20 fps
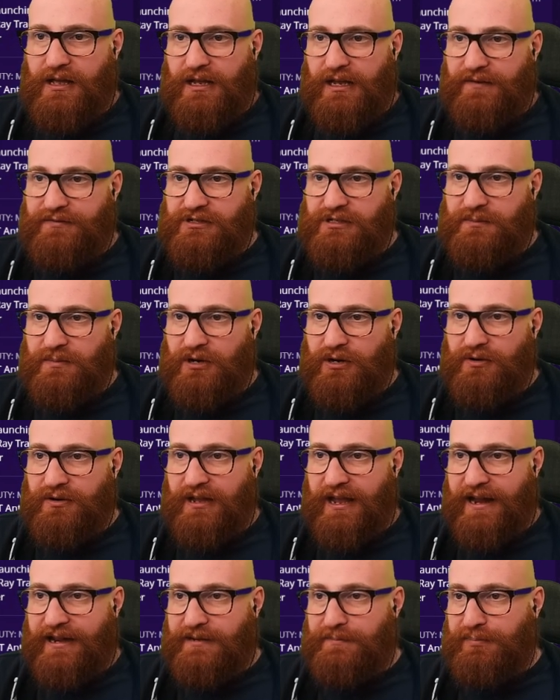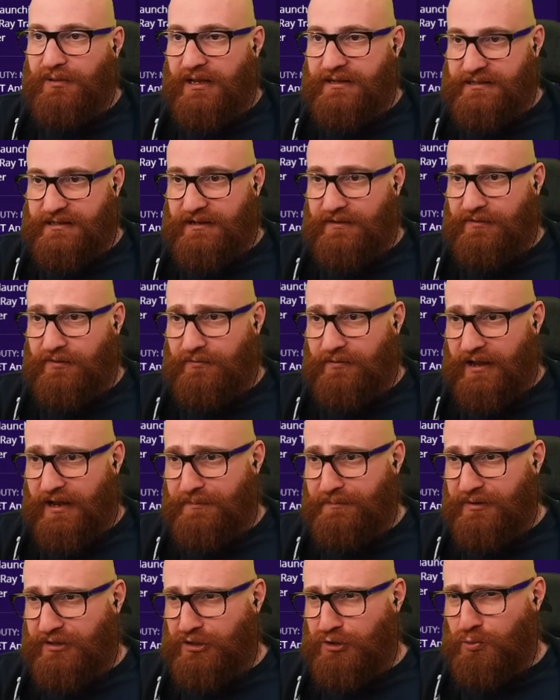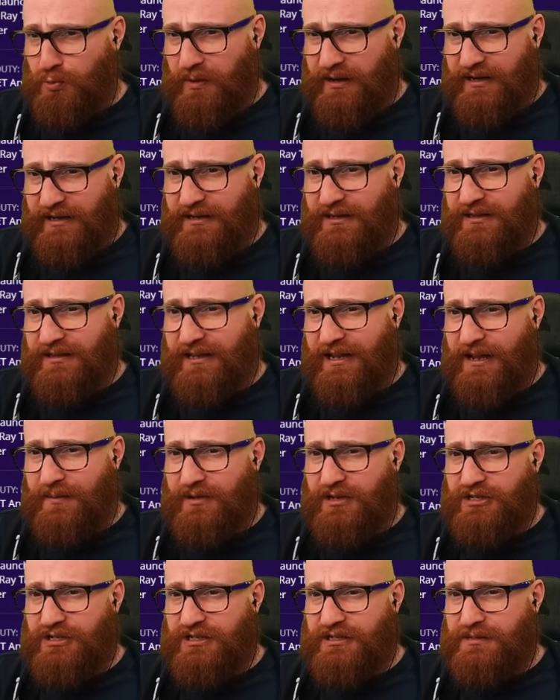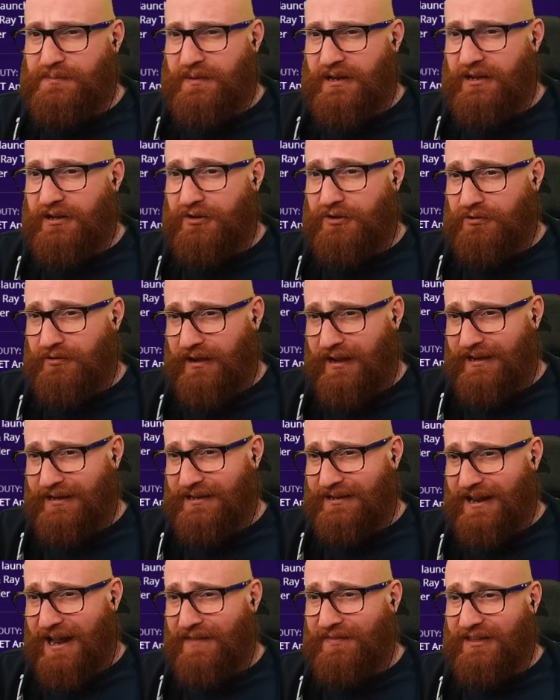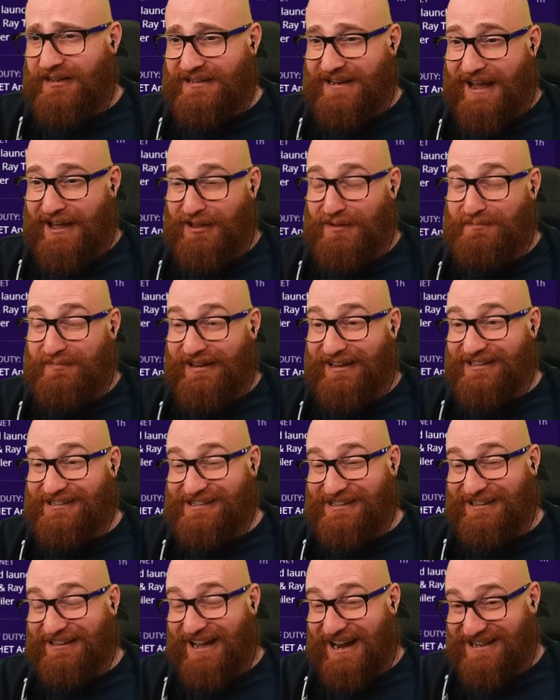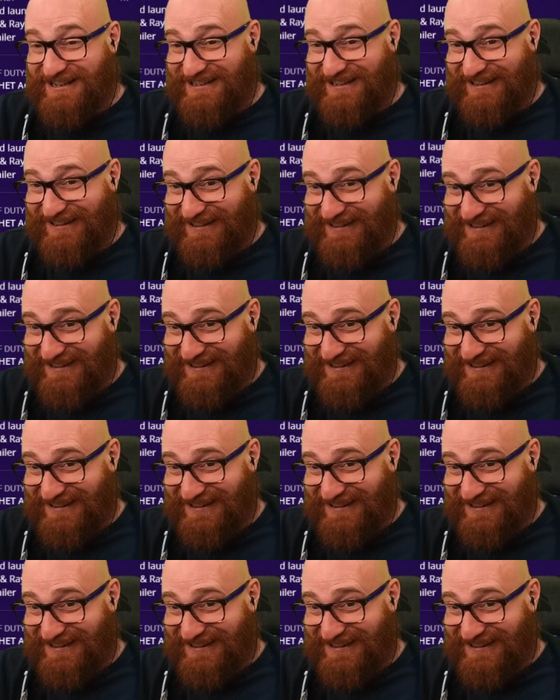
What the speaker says: if Samuro gained Blessing of the Red between the images being created and the talent being selected.